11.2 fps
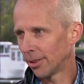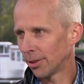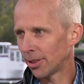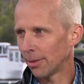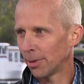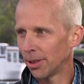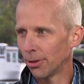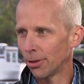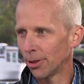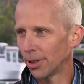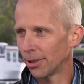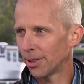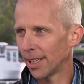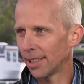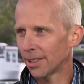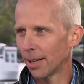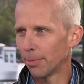There are some of the earlier
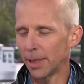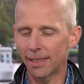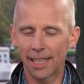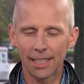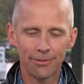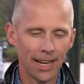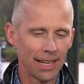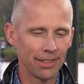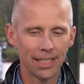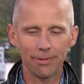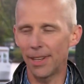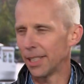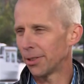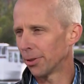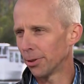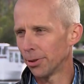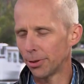stage companies like 5AM
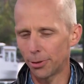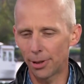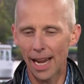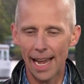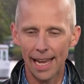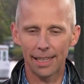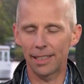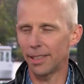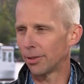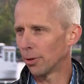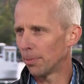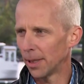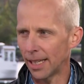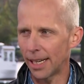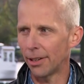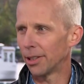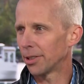Ventures or Atlas or
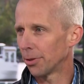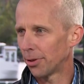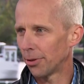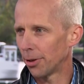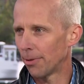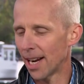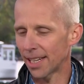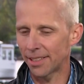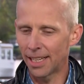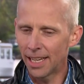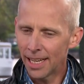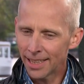Polaris or Third Rocks.